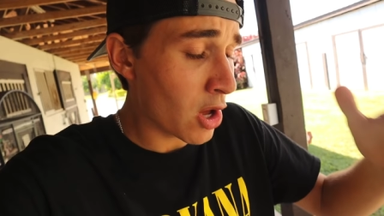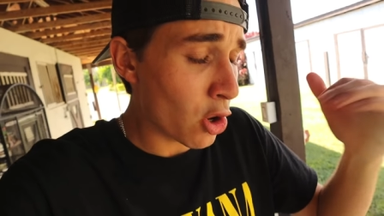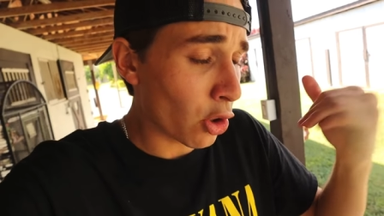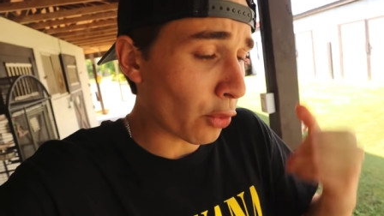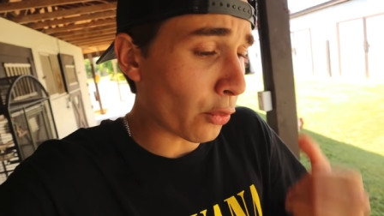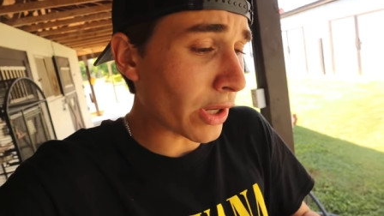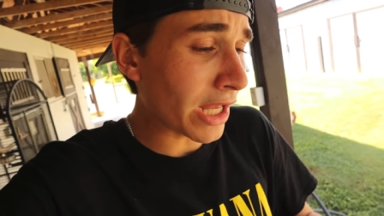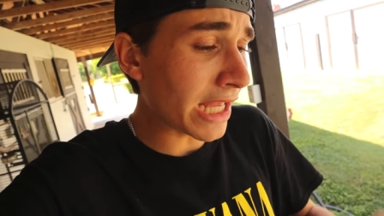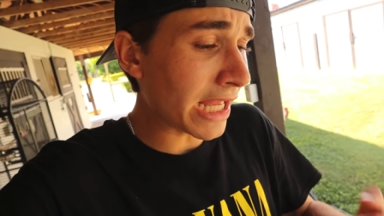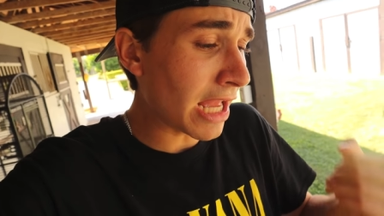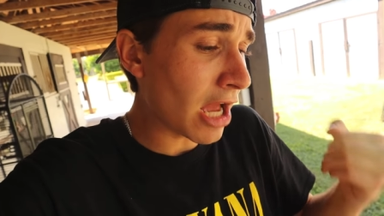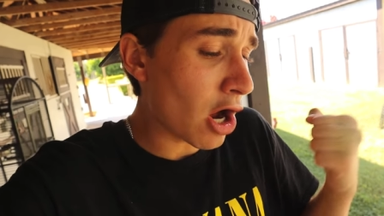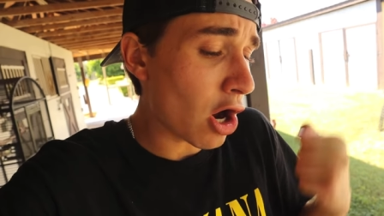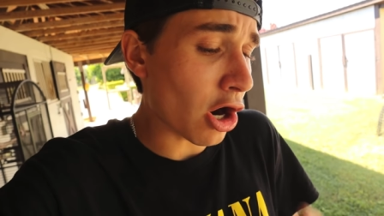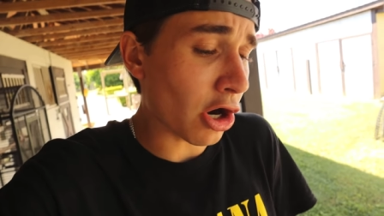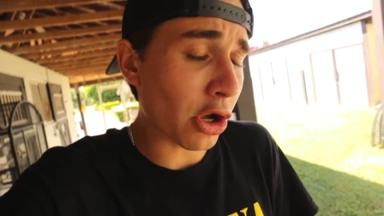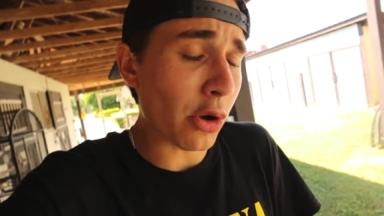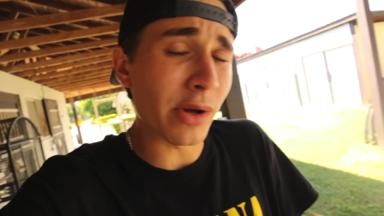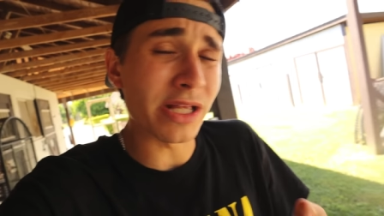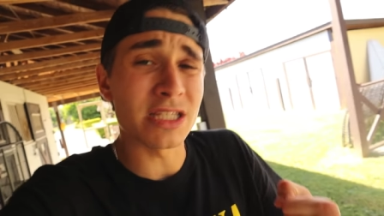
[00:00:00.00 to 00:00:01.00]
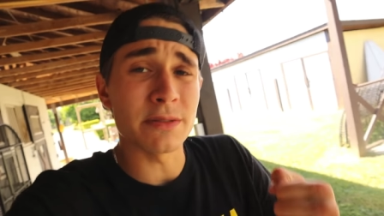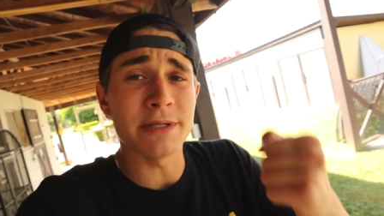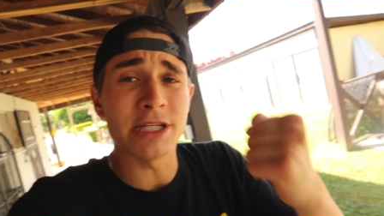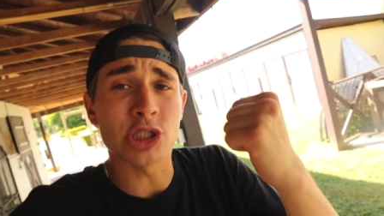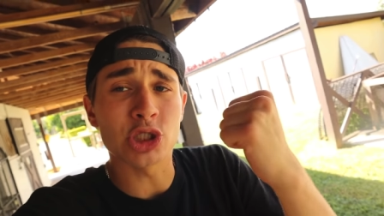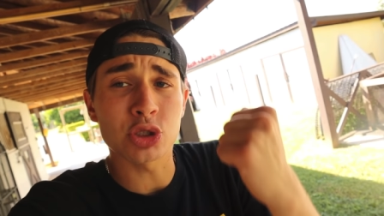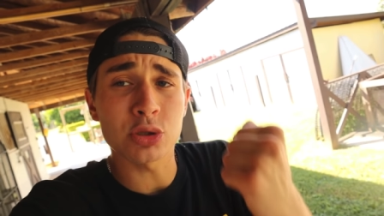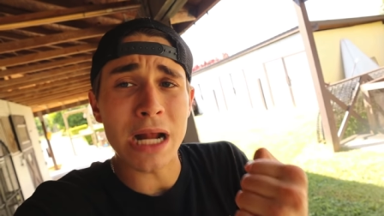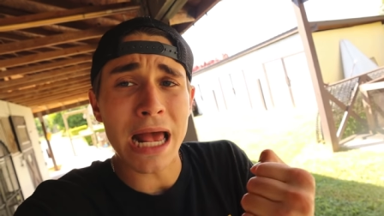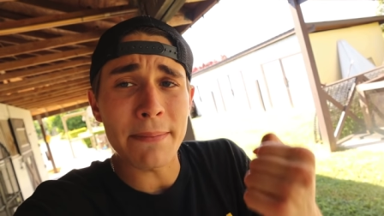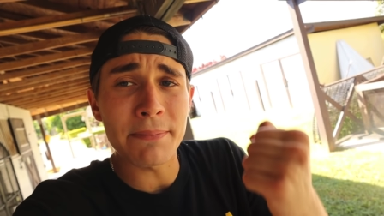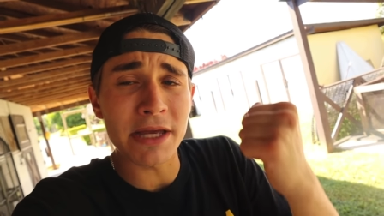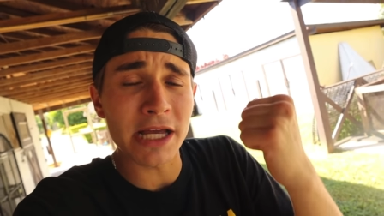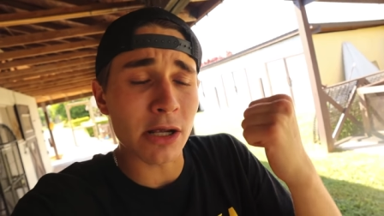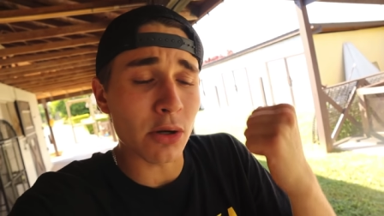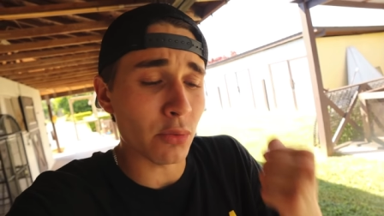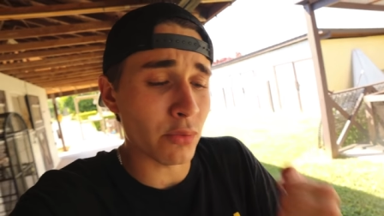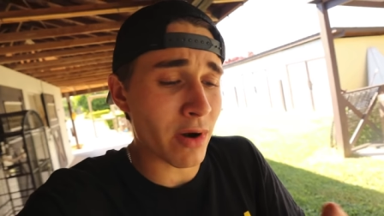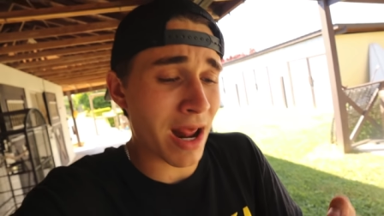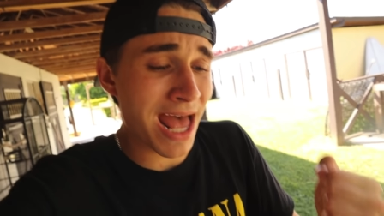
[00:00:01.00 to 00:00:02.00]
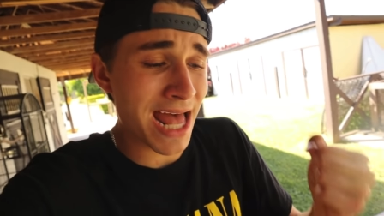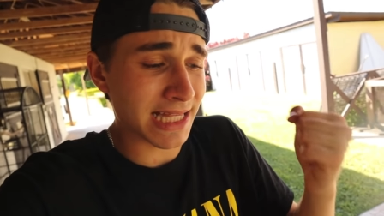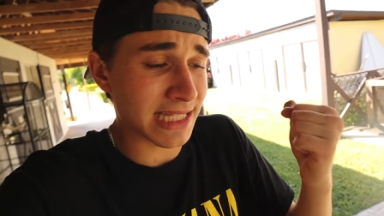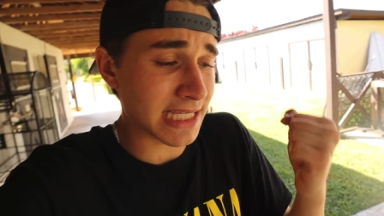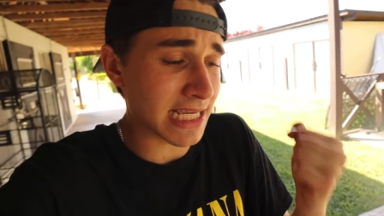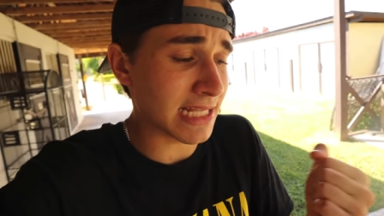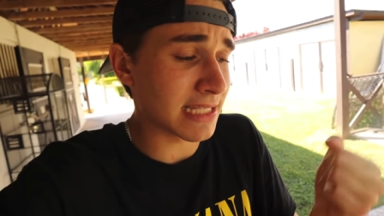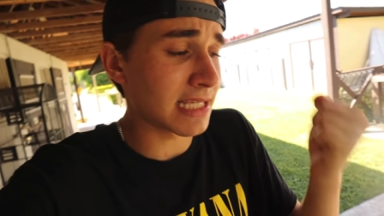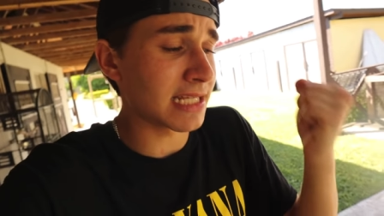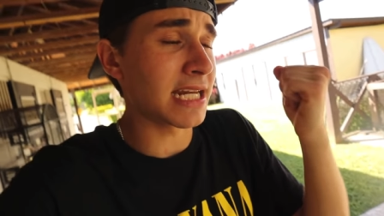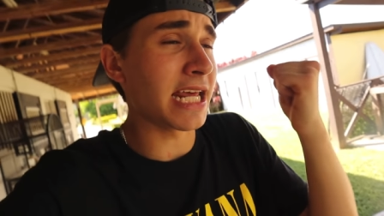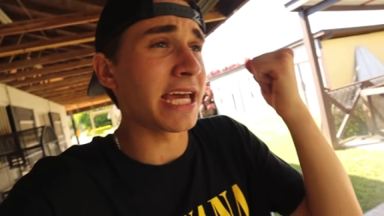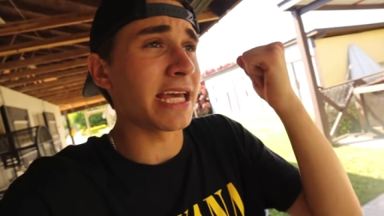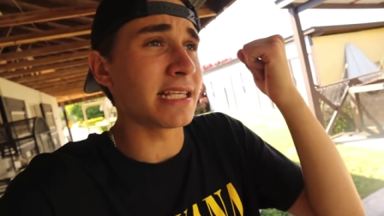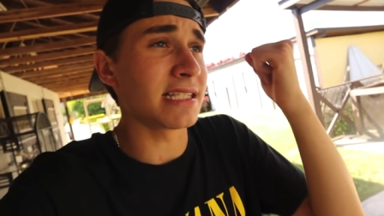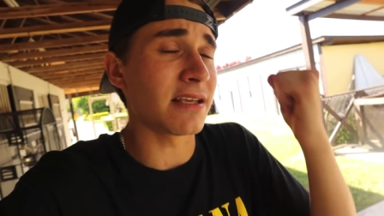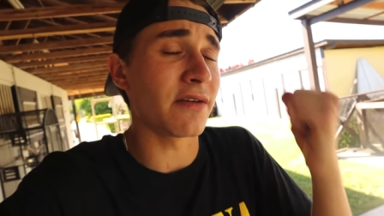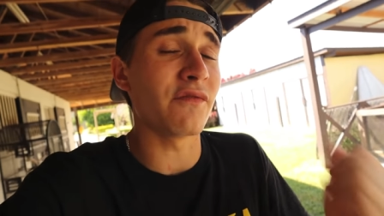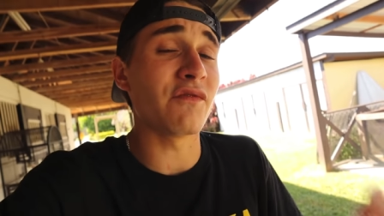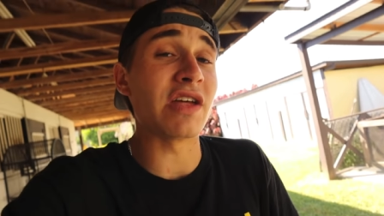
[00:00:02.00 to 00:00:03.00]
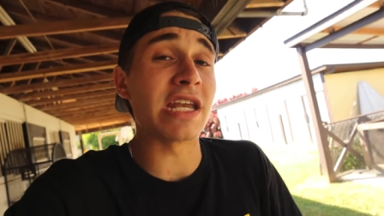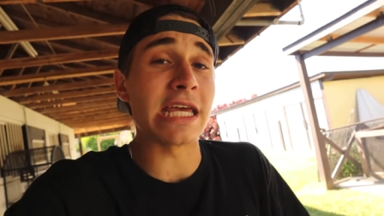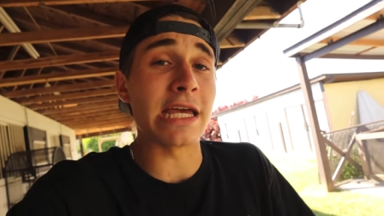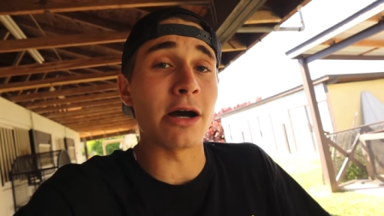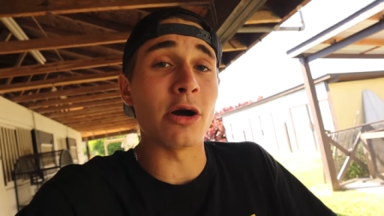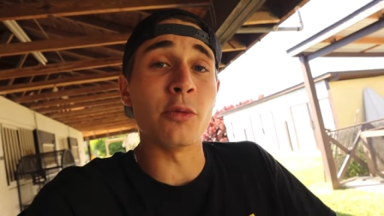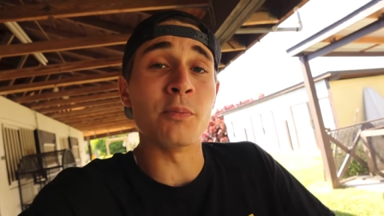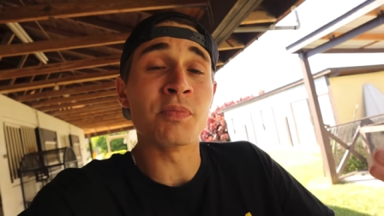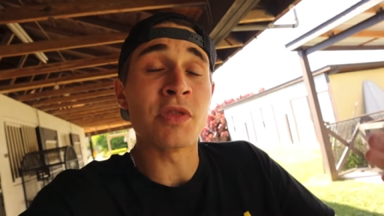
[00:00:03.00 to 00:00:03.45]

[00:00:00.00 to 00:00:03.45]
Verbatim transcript: We are going to be trapping rats in today's video.